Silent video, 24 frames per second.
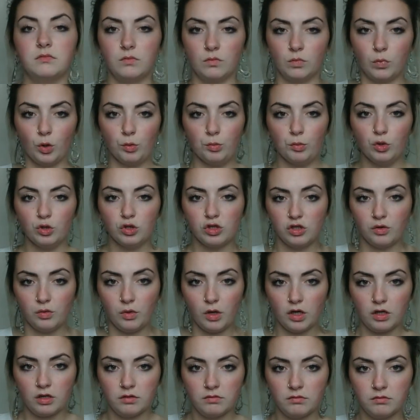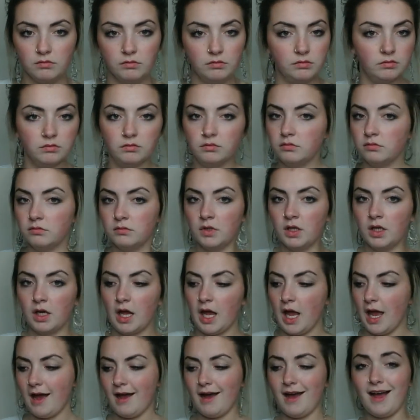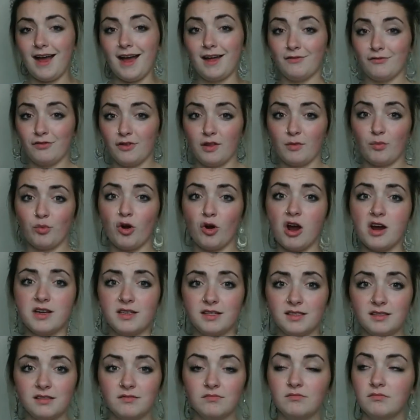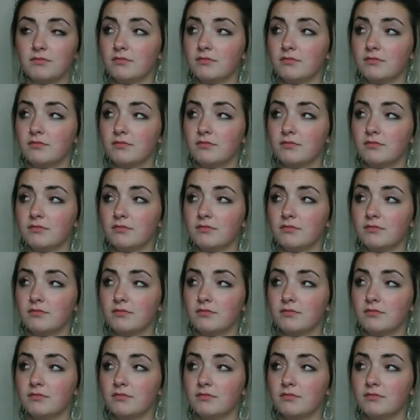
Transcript: What more do you want? And for the price,